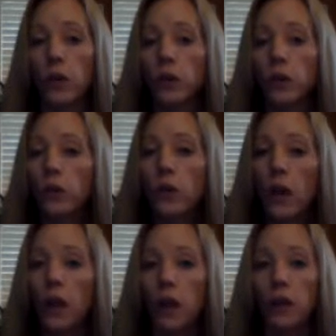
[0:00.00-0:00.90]
or
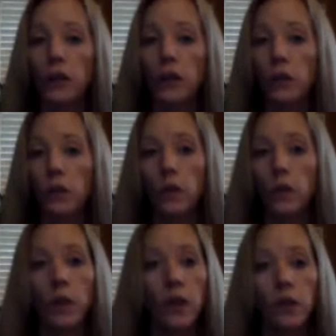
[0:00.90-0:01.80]
too young to
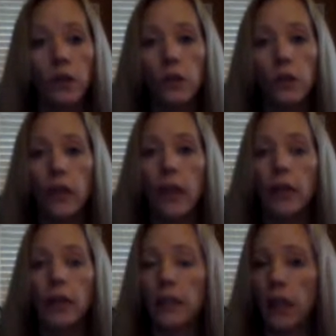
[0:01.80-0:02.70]
agree to
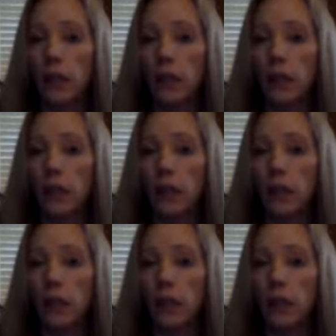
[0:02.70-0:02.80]
society